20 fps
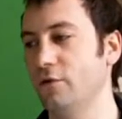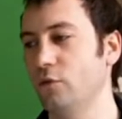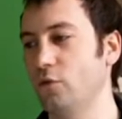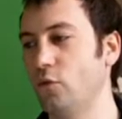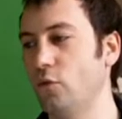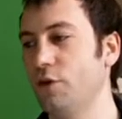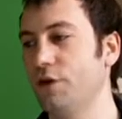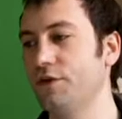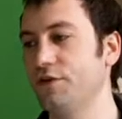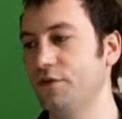
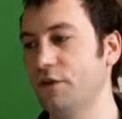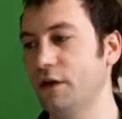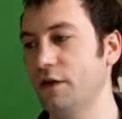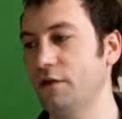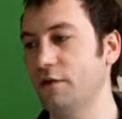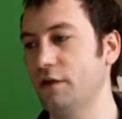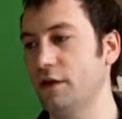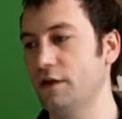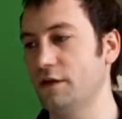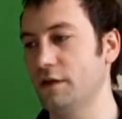we see
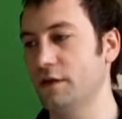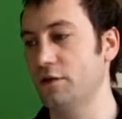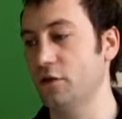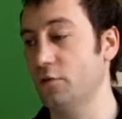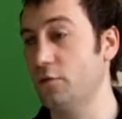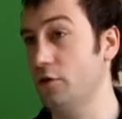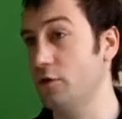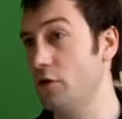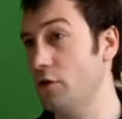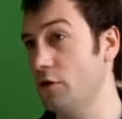it, let's say,
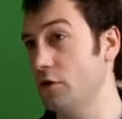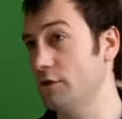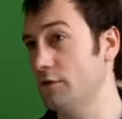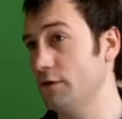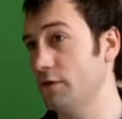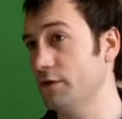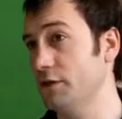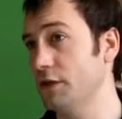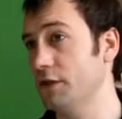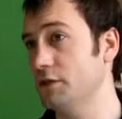the Open
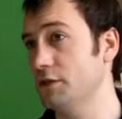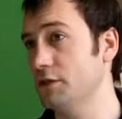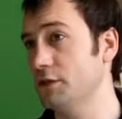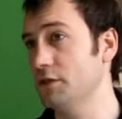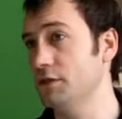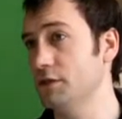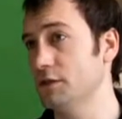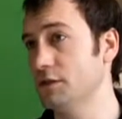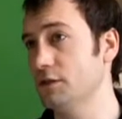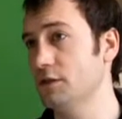Knowledge
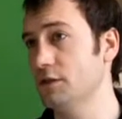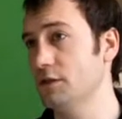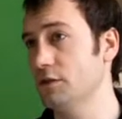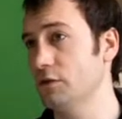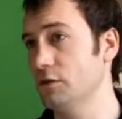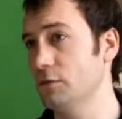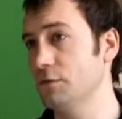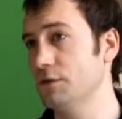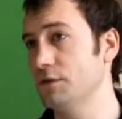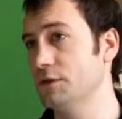Foundation is that
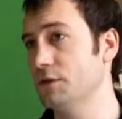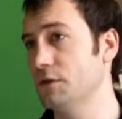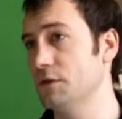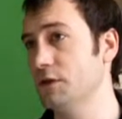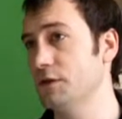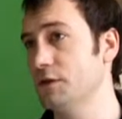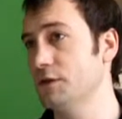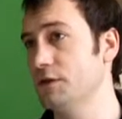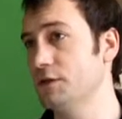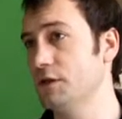open
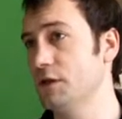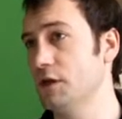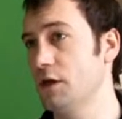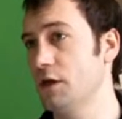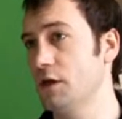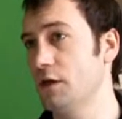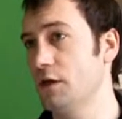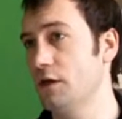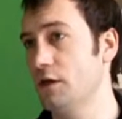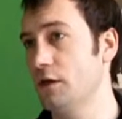science
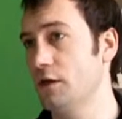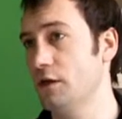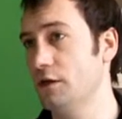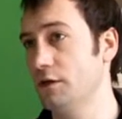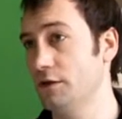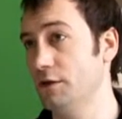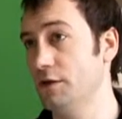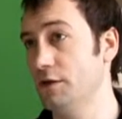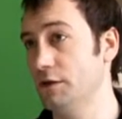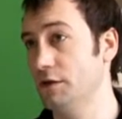
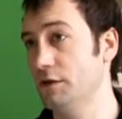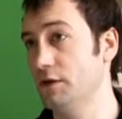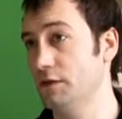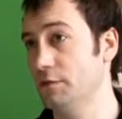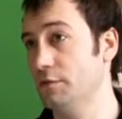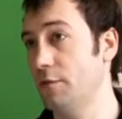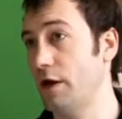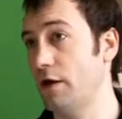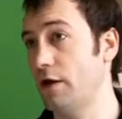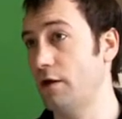
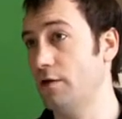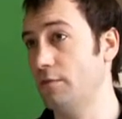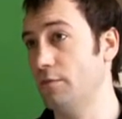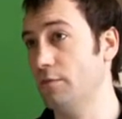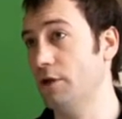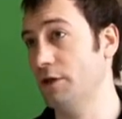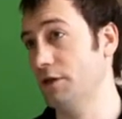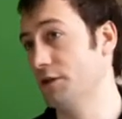is about, it